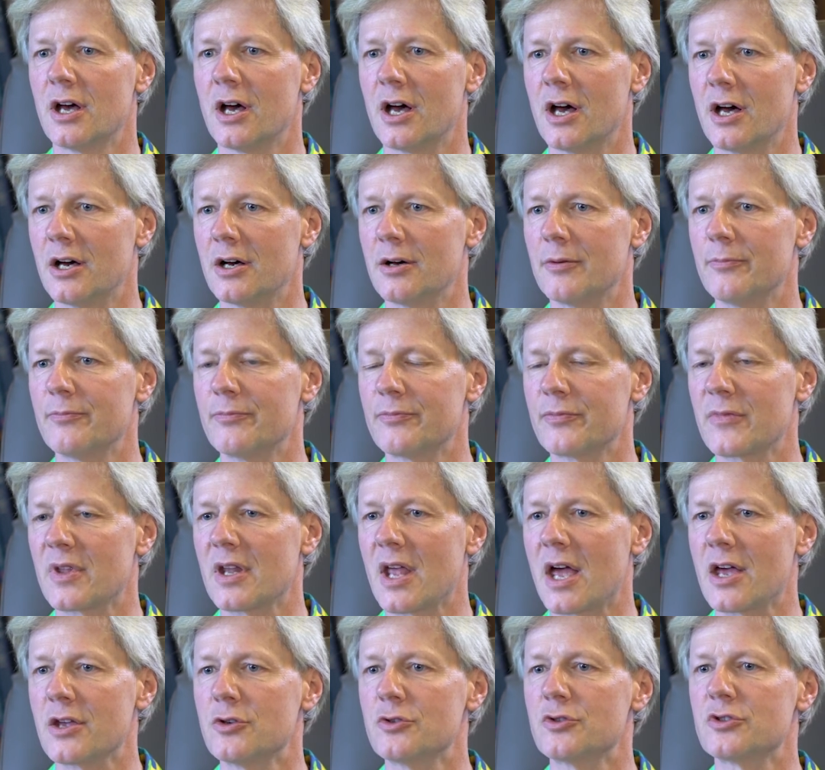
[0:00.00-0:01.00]

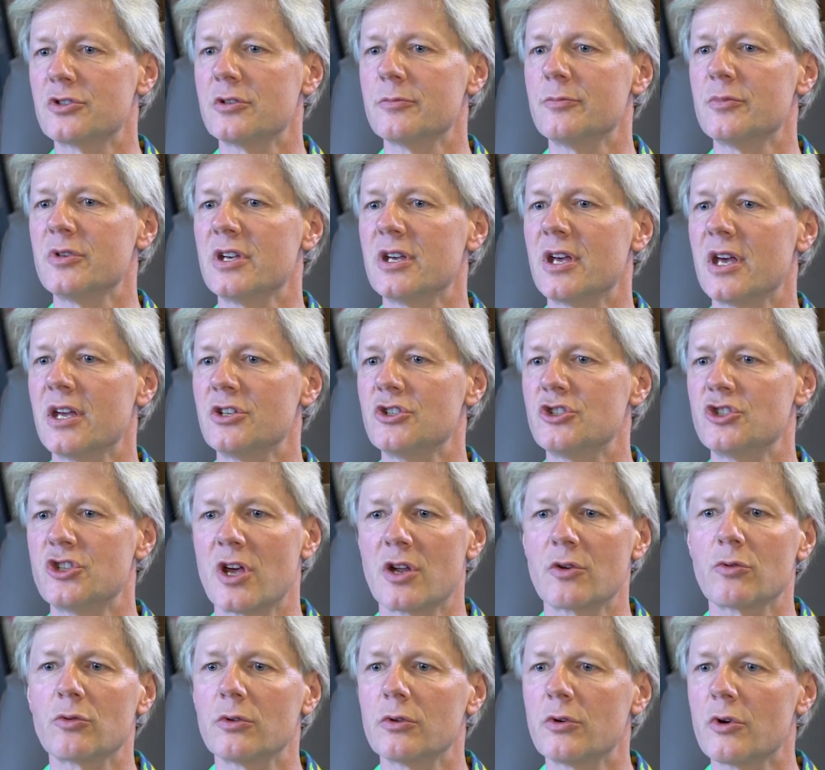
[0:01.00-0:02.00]
I used to be a
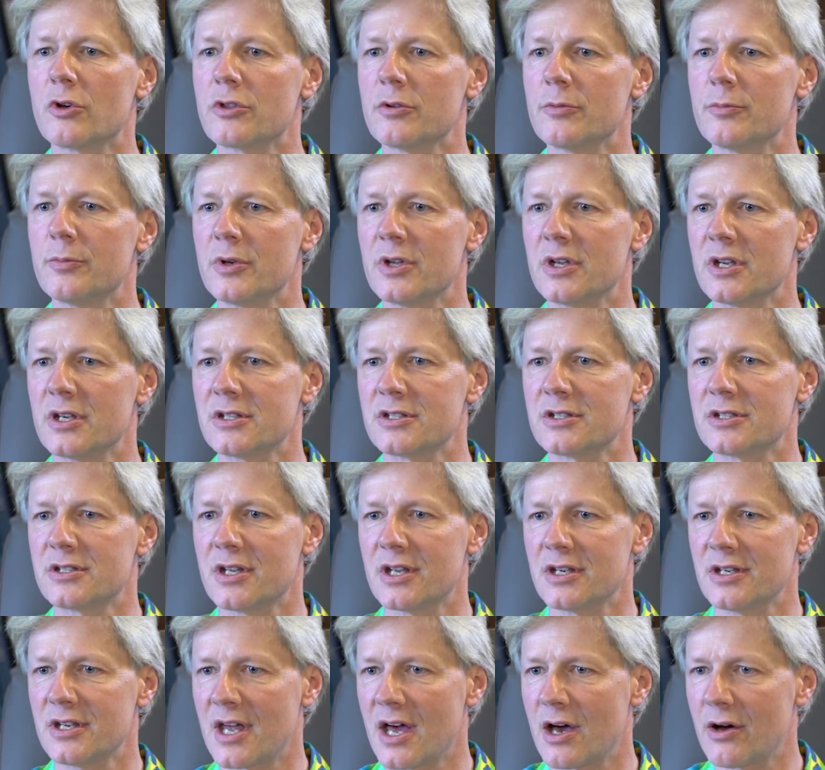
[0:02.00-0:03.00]
general orthopedist
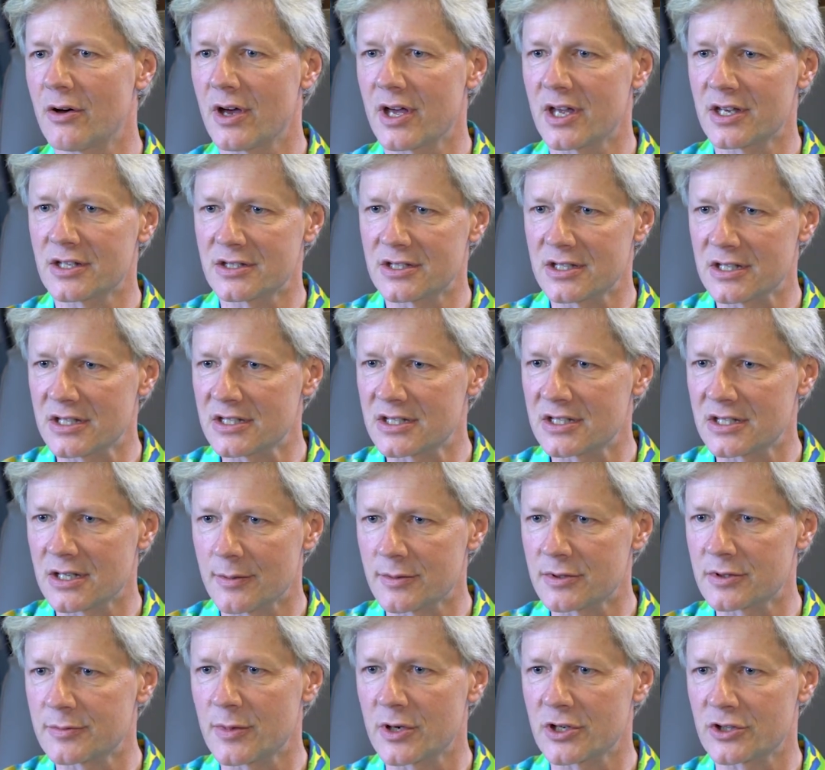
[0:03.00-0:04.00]
that now has these
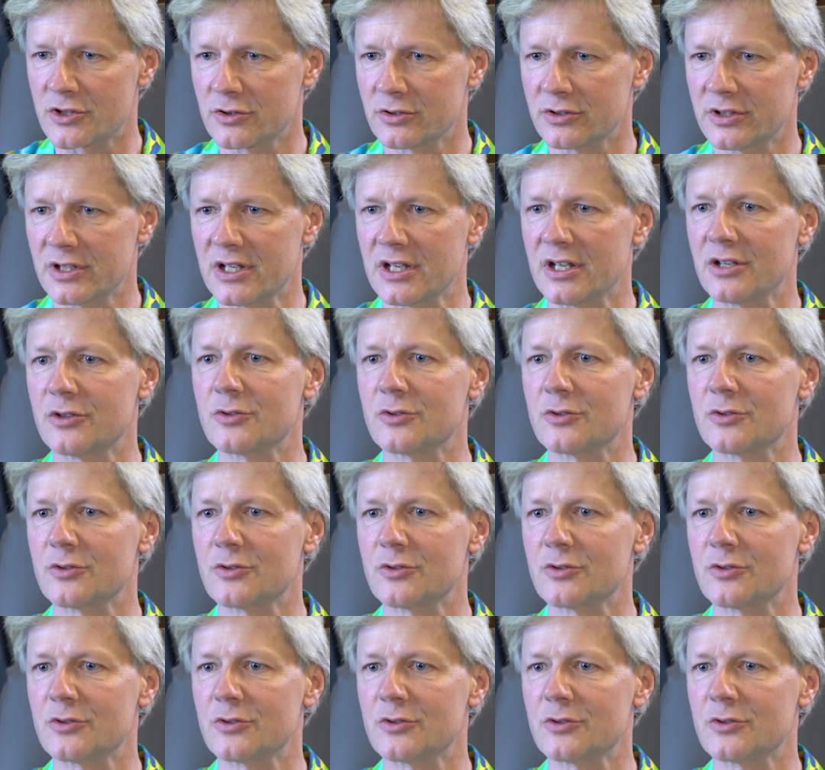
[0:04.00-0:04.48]
subspecialty